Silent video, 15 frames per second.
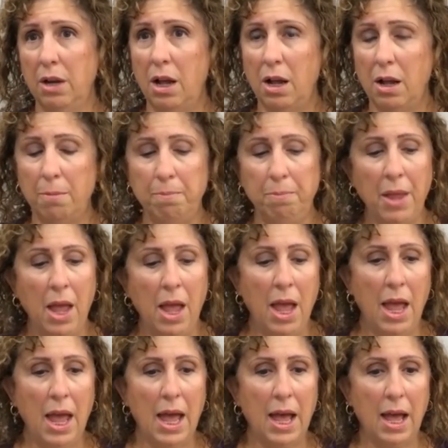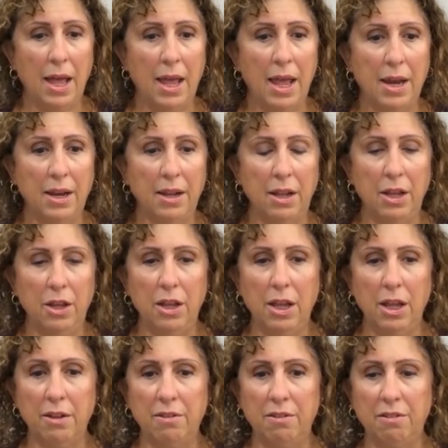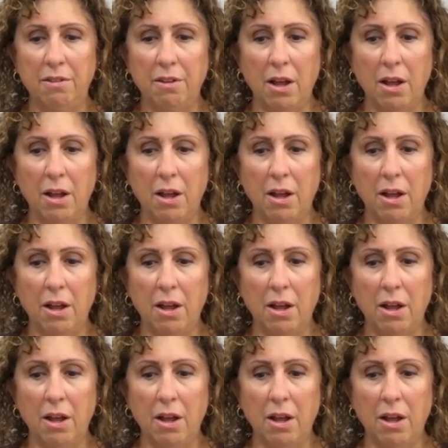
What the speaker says: And it's